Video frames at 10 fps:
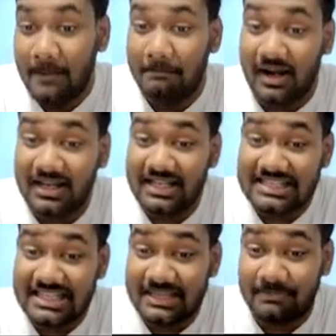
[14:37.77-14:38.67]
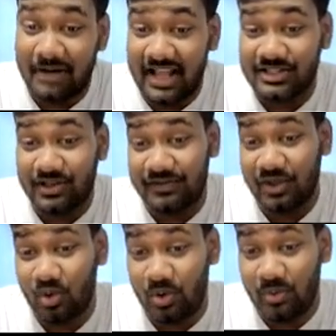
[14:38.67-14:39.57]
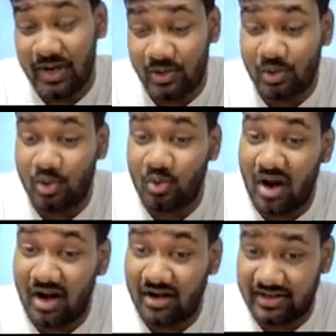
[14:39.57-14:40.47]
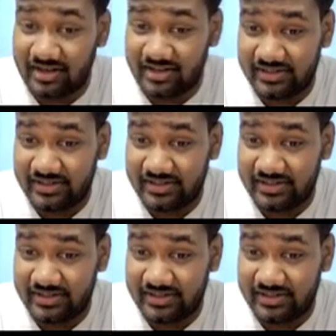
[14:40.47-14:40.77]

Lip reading: But let's say the price of the good went to 200.